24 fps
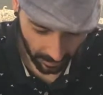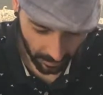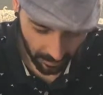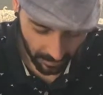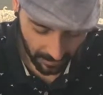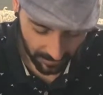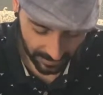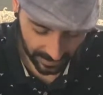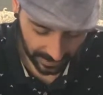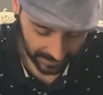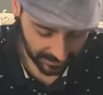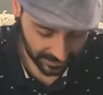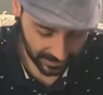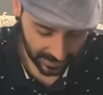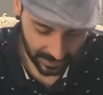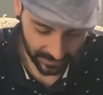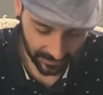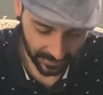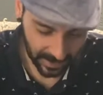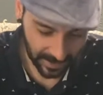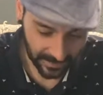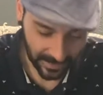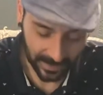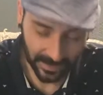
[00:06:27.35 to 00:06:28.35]
But at the end of the
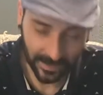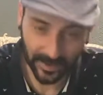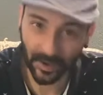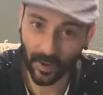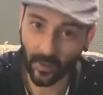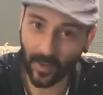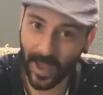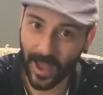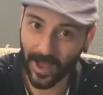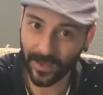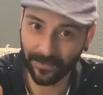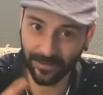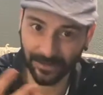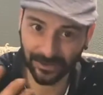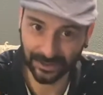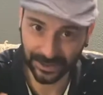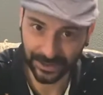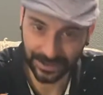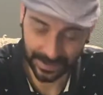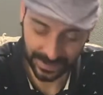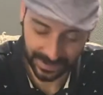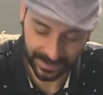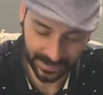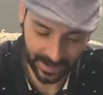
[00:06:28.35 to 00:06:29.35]
day, that's no energy
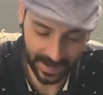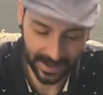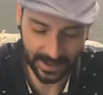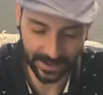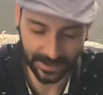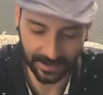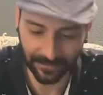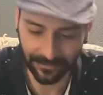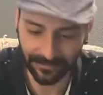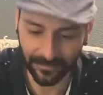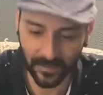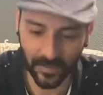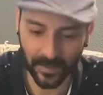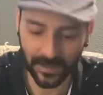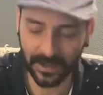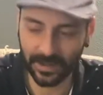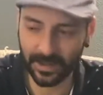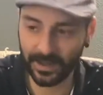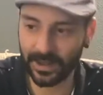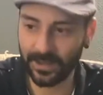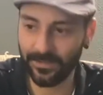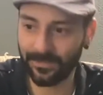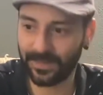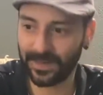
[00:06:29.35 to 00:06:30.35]
to stay in. If you
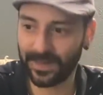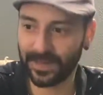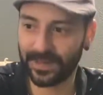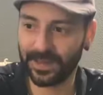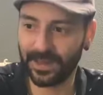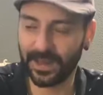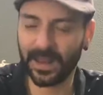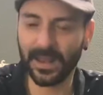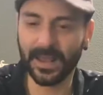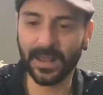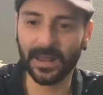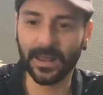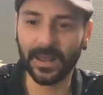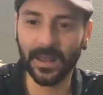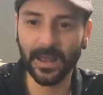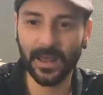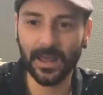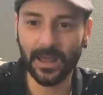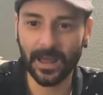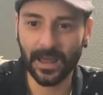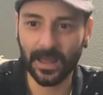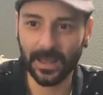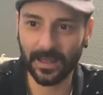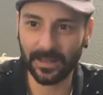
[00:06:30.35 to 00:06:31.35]
keep sitting
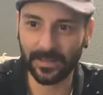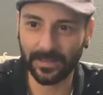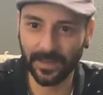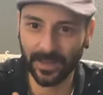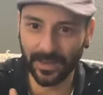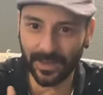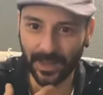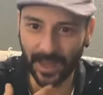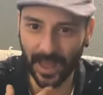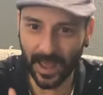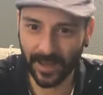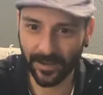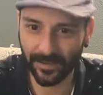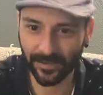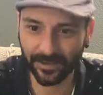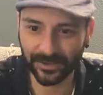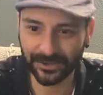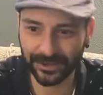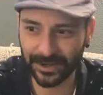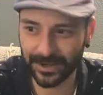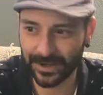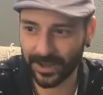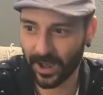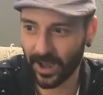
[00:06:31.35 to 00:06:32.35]
in this
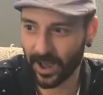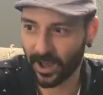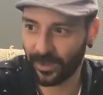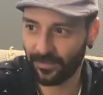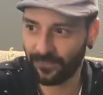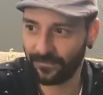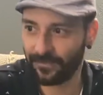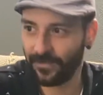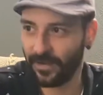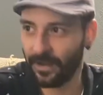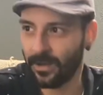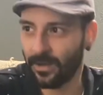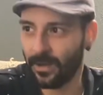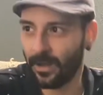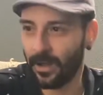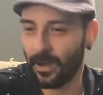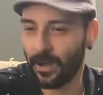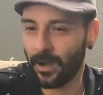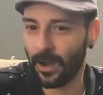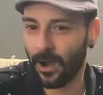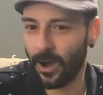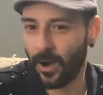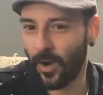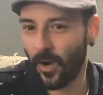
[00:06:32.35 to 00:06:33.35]
energy of,
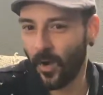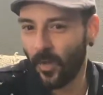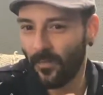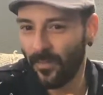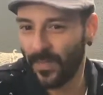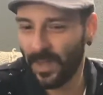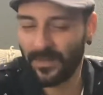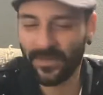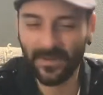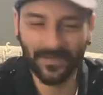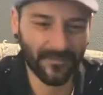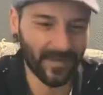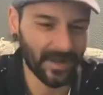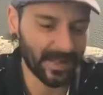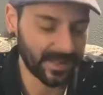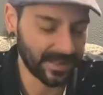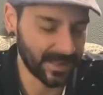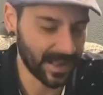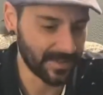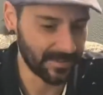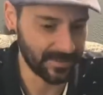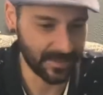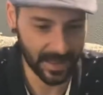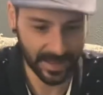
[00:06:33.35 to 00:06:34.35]
oh, maybe if I
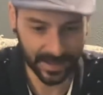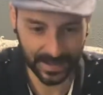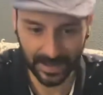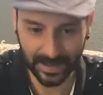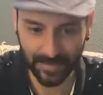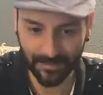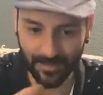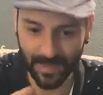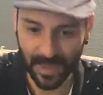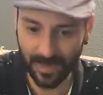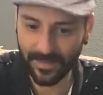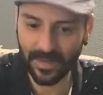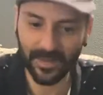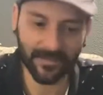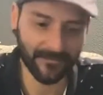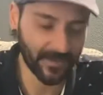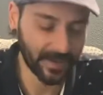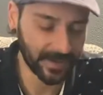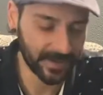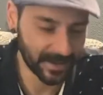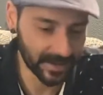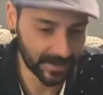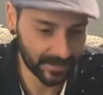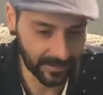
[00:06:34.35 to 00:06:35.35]
said this, maybe if I
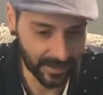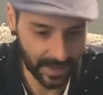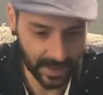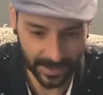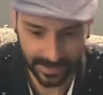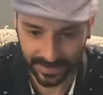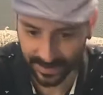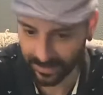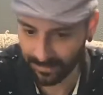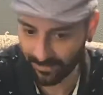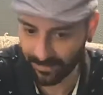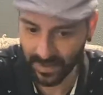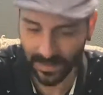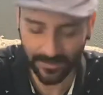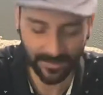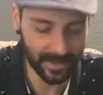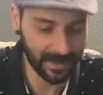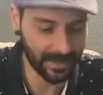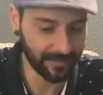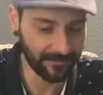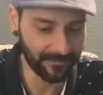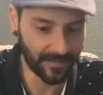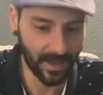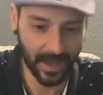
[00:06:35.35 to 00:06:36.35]
did this, maybe
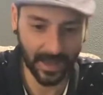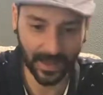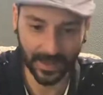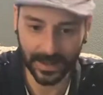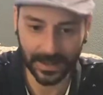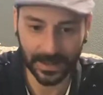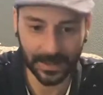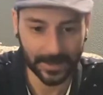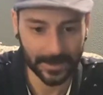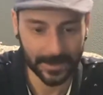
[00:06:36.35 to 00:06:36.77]
if I